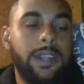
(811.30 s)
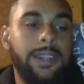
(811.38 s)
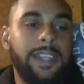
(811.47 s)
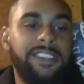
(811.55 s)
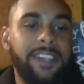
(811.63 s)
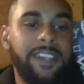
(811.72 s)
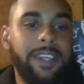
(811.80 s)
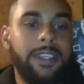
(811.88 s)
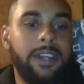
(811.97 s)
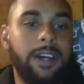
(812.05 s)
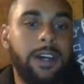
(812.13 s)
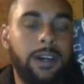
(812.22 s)
Yeah, and
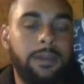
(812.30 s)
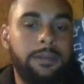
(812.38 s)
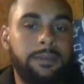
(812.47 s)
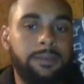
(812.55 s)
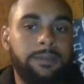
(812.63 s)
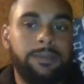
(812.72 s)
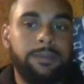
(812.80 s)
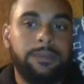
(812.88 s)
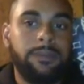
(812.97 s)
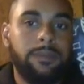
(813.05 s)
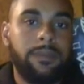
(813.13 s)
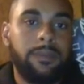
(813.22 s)
let's say
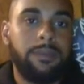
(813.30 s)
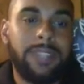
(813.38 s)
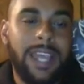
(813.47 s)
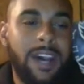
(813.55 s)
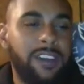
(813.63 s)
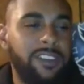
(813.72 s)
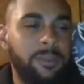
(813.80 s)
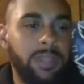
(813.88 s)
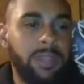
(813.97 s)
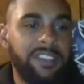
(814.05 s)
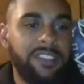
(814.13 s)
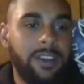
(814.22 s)

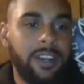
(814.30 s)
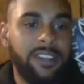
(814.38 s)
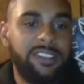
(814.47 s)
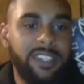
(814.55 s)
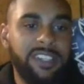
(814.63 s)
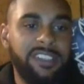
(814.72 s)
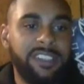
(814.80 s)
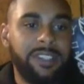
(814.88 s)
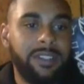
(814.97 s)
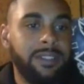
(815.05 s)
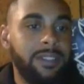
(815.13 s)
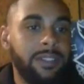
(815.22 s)
1,000+ yard
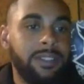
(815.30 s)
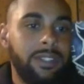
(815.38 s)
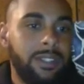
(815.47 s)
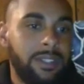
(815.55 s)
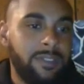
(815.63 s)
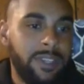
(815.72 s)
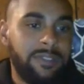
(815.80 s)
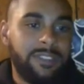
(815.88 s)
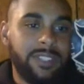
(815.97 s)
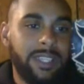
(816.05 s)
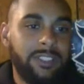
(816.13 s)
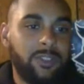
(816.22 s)
season,
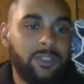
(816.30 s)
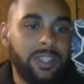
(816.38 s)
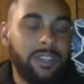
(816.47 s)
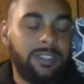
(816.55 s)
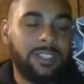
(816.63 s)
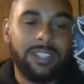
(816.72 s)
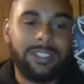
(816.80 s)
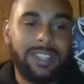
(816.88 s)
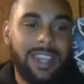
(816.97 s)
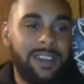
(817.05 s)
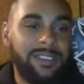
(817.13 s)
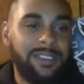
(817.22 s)
15, 20
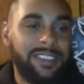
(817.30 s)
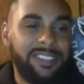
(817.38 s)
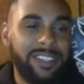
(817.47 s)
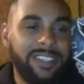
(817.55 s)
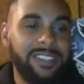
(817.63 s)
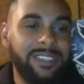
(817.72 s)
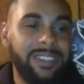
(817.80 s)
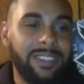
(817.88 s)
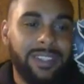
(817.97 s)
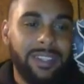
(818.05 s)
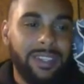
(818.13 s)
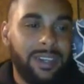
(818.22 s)
touchdowns this season.
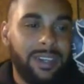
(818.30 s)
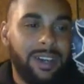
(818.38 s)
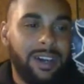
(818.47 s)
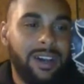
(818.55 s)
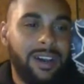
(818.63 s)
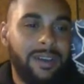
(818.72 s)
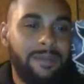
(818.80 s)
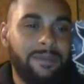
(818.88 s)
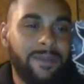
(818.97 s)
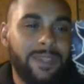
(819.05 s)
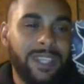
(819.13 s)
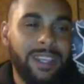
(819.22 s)

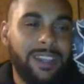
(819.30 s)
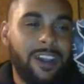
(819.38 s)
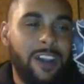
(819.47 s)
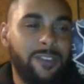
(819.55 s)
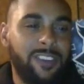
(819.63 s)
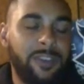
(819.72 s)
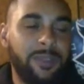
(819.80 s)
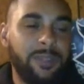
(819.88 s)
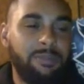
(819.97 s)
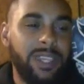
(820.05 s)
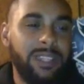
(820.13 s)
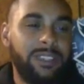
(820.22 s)
Any offers from the big
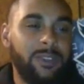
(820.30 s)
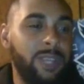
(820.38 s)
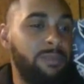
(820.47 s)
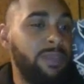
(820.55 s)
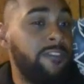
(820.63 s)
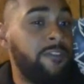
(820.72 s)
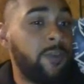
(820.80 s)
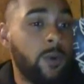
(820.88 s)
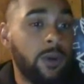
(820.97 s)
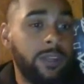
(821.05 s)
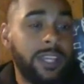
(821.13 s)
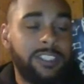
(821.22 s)
three, big four that
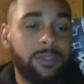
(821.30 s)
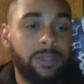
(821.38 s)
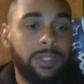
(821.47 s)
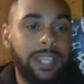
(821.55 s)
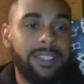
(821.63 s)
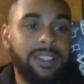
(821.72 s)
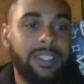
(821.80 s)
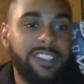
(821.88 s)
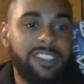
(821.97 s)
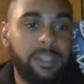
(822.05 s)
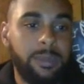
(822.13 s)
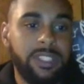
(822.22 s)
you would like to get? Some of
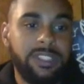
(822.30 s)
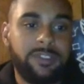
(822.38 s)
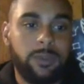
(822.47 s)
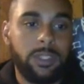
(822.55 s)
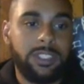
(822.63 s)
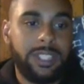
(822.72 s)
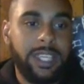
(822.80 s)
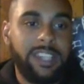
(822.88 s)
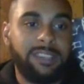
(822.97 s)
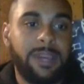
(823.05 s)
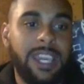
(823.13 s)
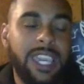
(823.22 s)
these Florida states,
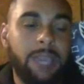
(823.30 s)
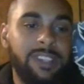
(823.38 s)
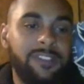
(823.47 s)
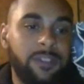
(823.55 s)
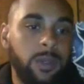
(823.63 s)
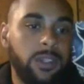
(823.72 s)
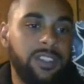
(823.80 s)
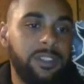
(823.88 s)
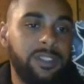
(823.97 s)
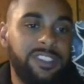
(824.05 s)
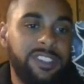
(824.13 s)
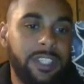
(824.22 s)
Miami's, Florida's,
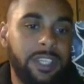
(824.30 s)
UCF's.